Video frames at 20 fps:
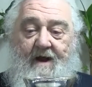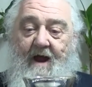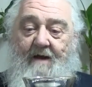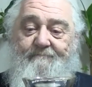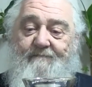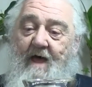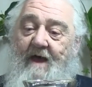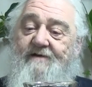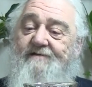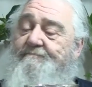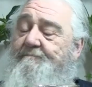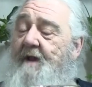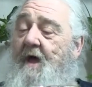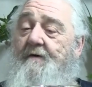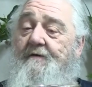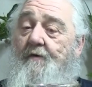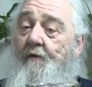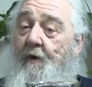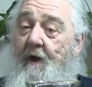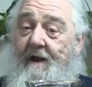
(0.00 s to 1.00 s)
I'm not as
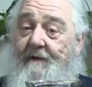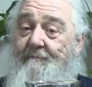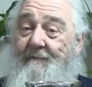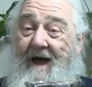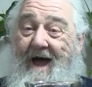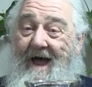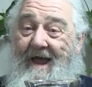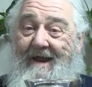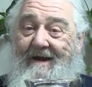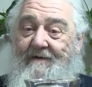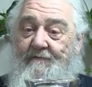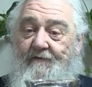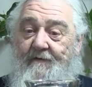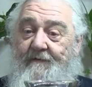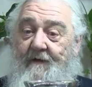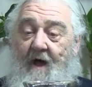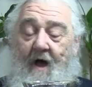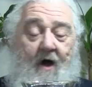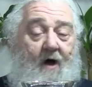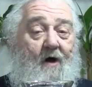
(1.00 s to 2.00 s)
blown away by it
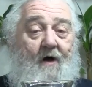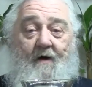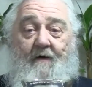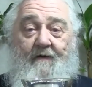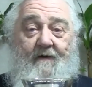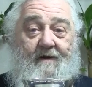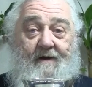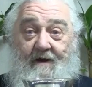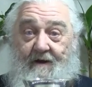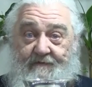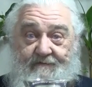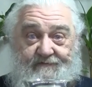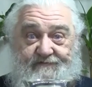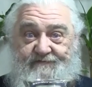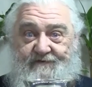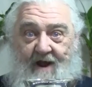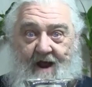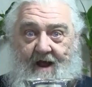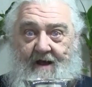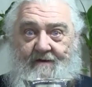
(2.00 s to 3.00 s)
with all the other
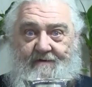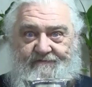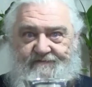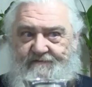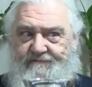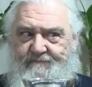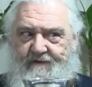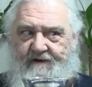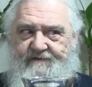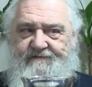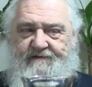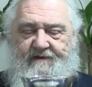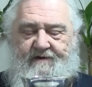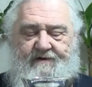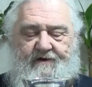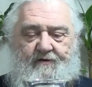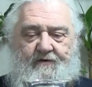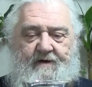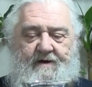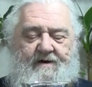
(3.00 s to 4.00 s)
styles, especially
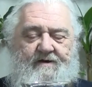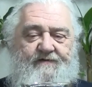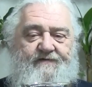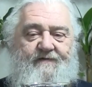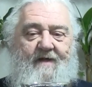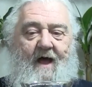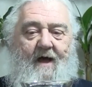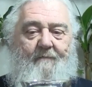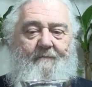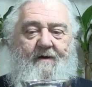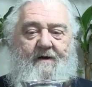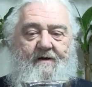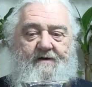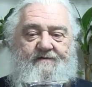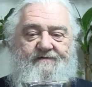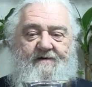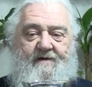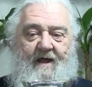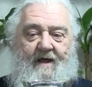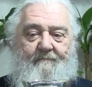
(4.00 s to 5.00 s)
New England style
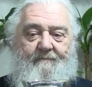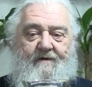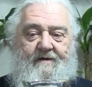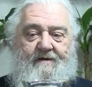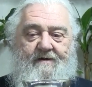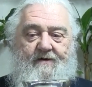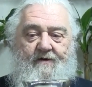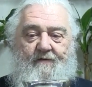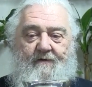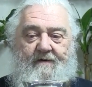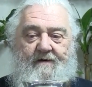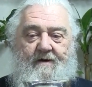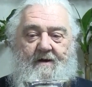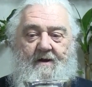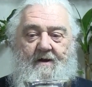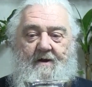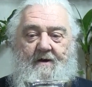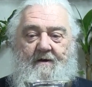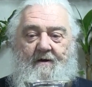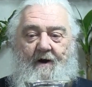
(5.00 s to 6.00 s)
beers that I've been doing
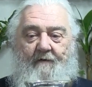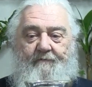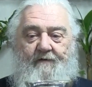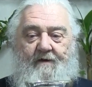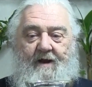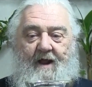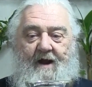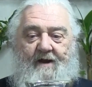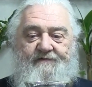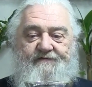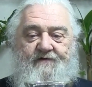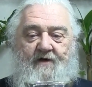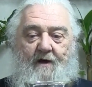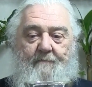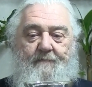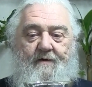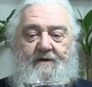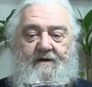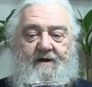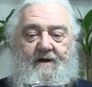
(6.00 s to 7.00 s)
over the last
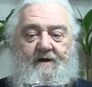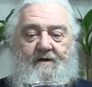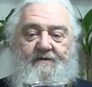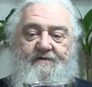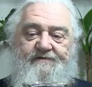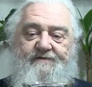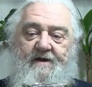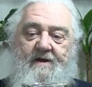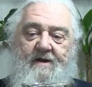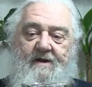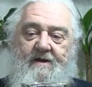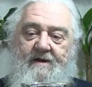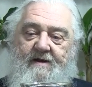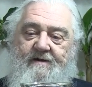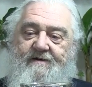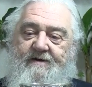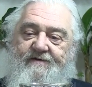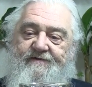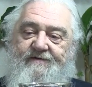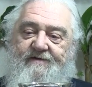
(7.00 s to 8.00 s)
couple of years. It
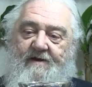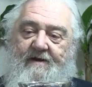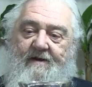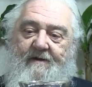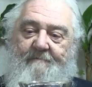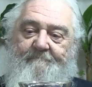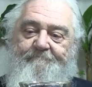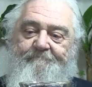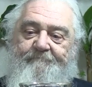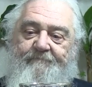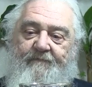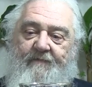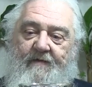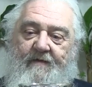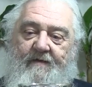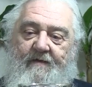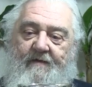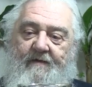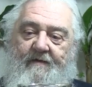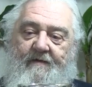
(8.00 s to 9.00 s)
just, uh,
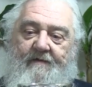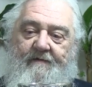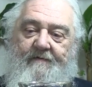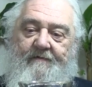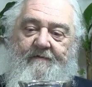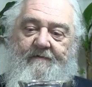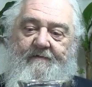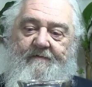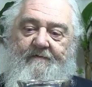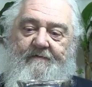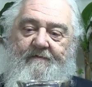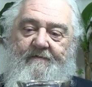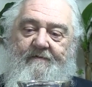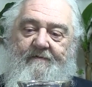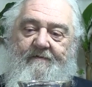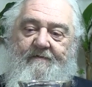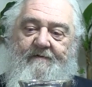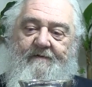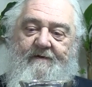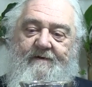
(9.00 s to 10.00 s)
uh
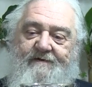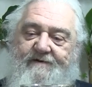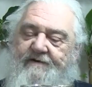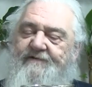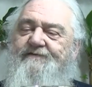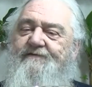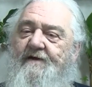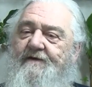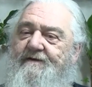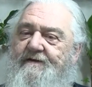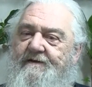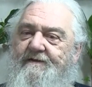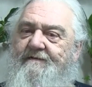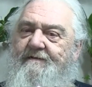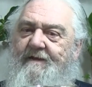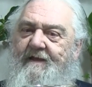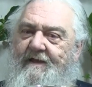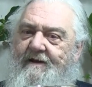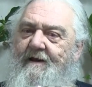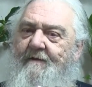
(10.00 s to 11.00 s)
it just
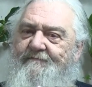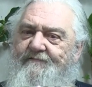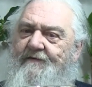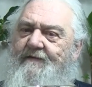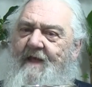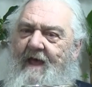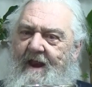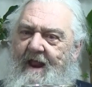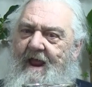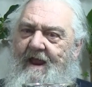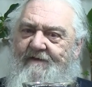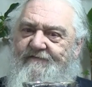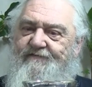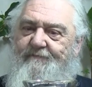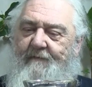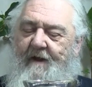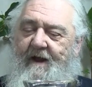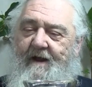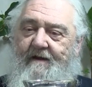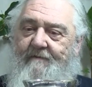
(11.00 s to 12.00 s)
doesn't get up to that
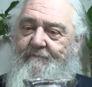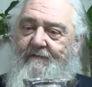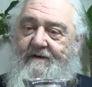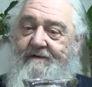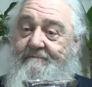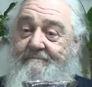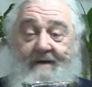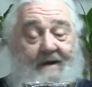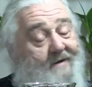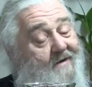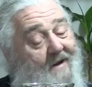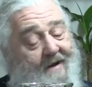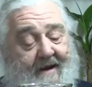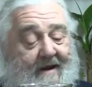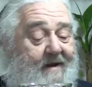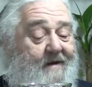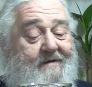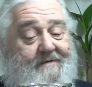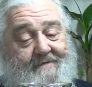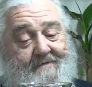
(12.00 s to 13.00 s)
aspect. But like
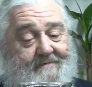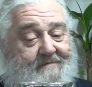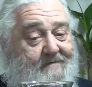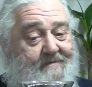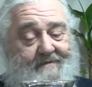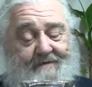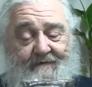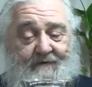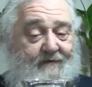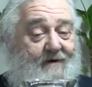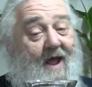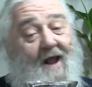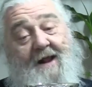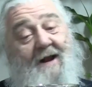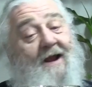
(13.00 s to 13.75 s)
again, they're not